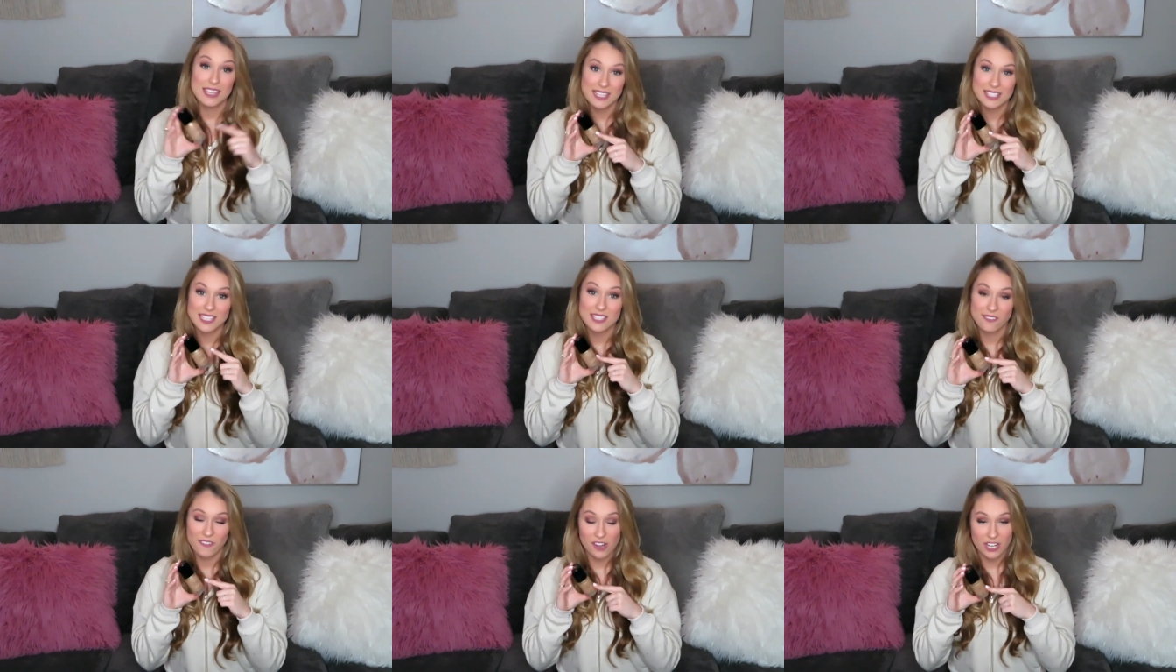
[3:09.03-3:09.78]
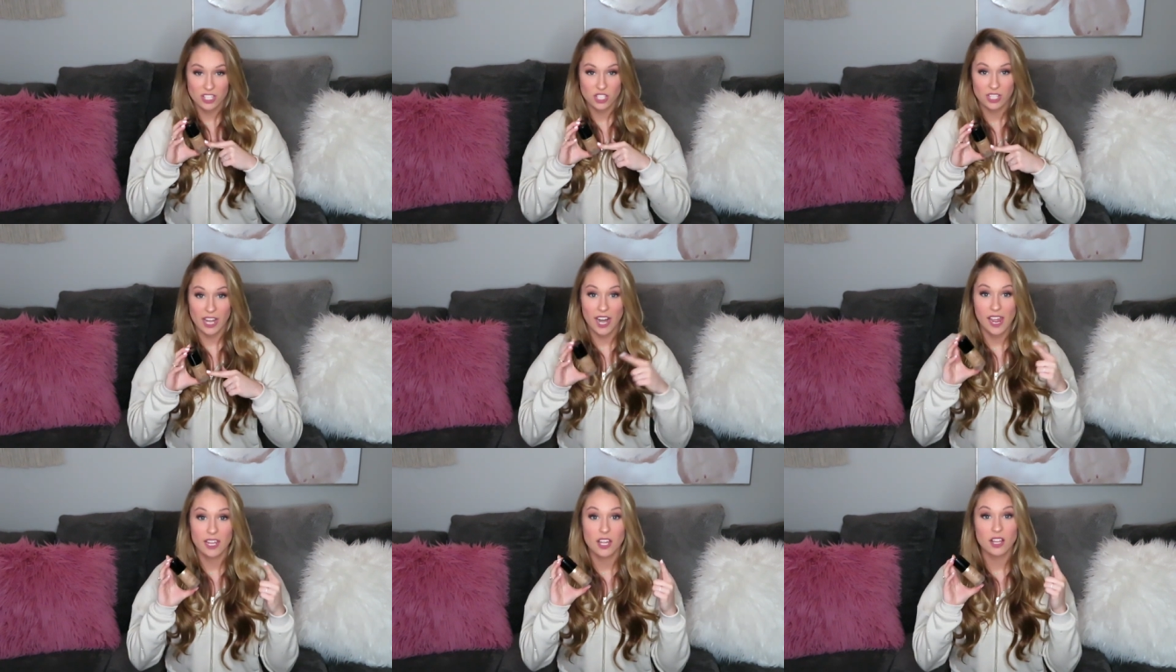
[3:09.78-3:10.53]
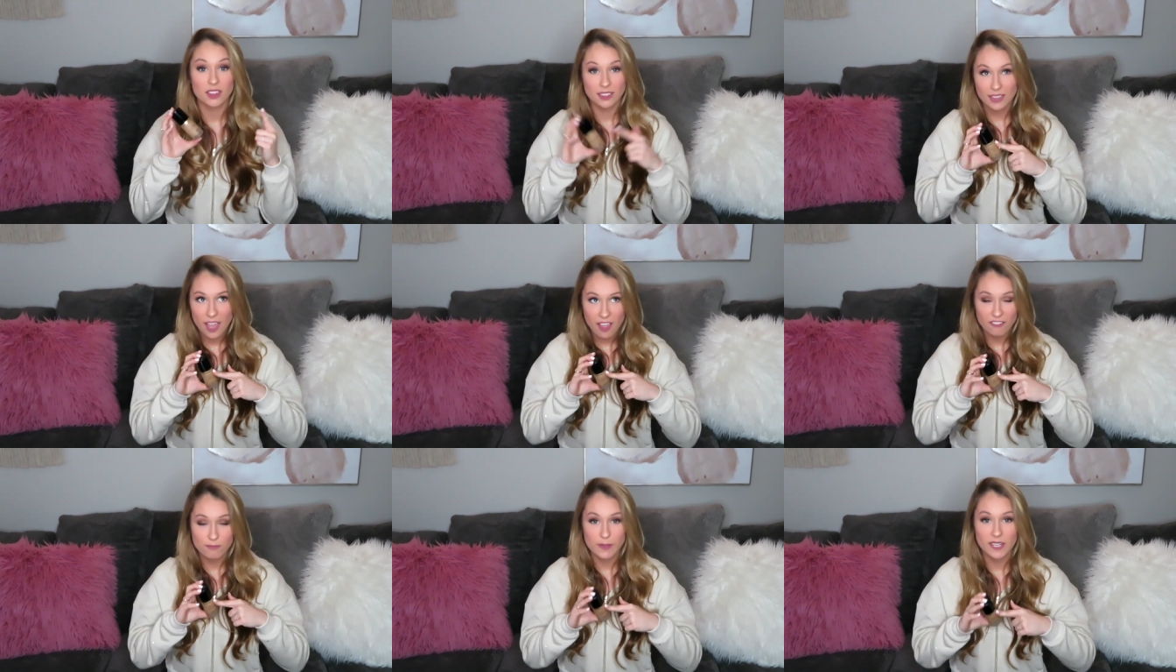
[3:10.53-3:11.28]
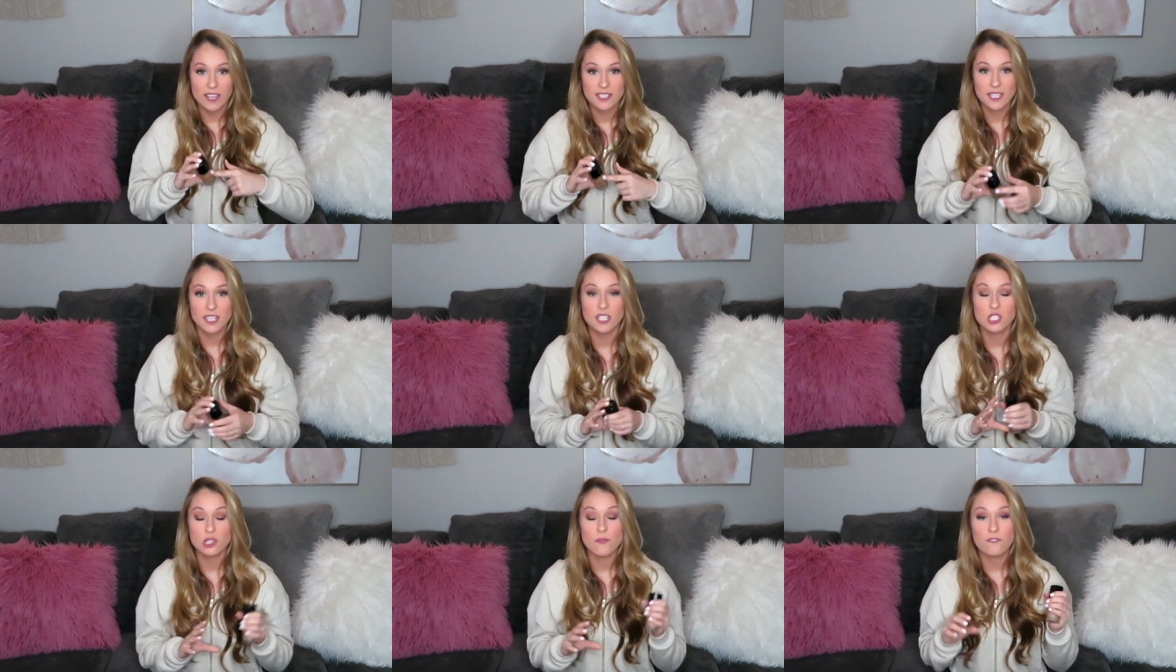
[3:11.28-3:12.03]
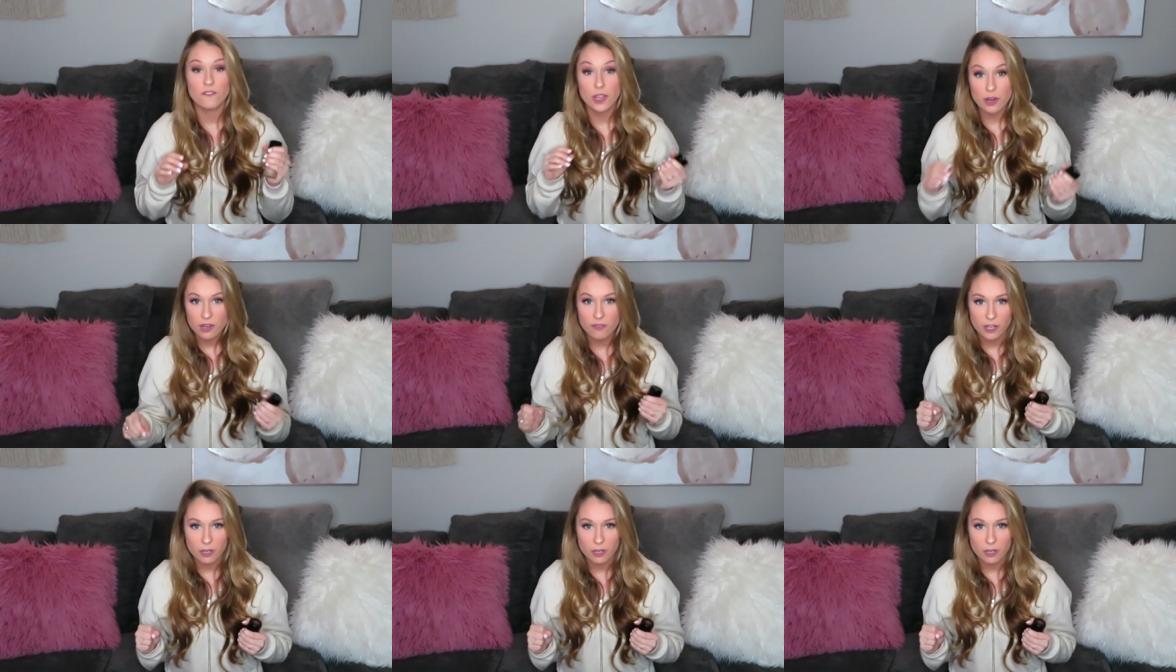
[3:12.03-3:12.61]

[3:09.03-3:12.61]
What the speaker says: This is the foundation that I love because it is very,